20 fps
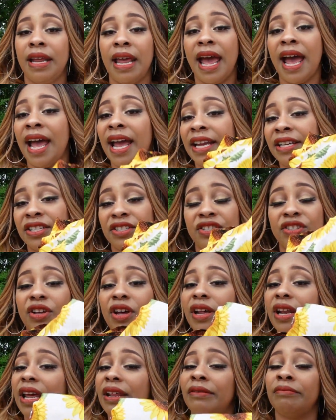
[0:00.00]
I just
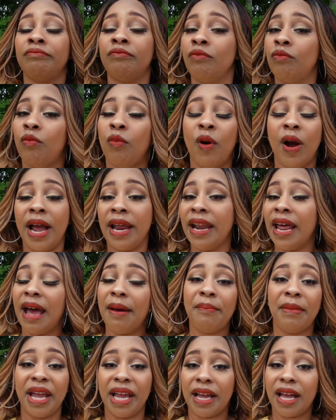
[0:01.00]
thought, why
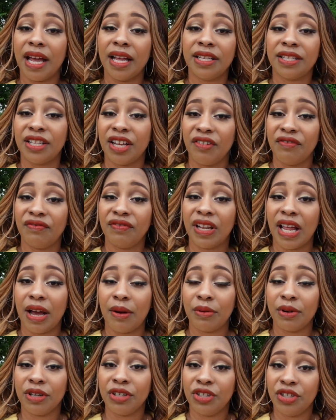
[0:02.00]
not make a
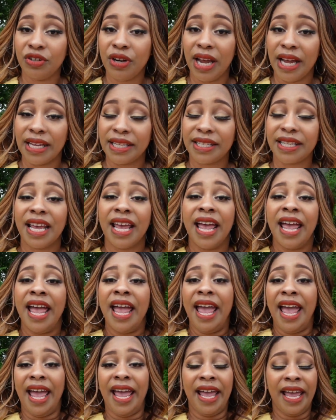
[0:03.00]
sunflower dress?
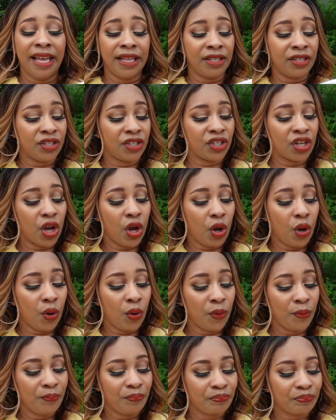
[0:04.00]
And
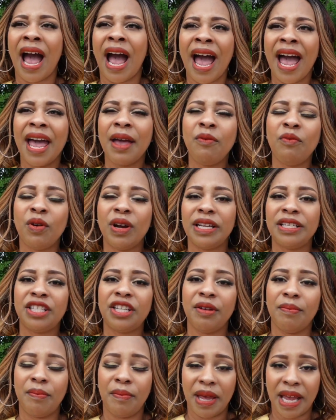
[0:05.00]
so I want
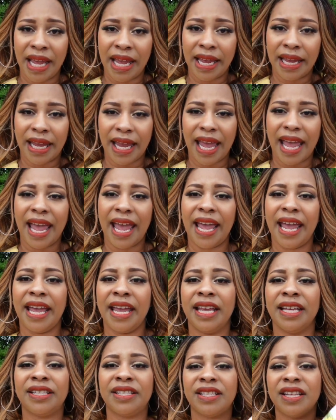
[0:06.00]
to make
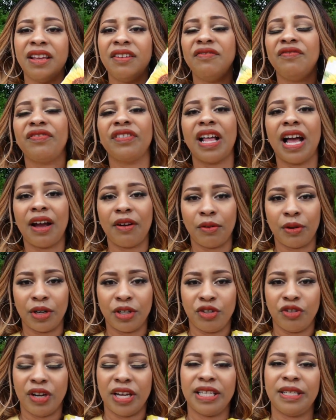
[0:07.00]
a sunflower
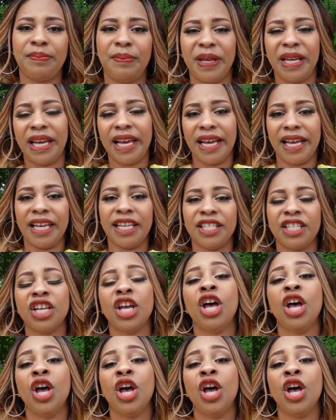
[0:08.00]
dress because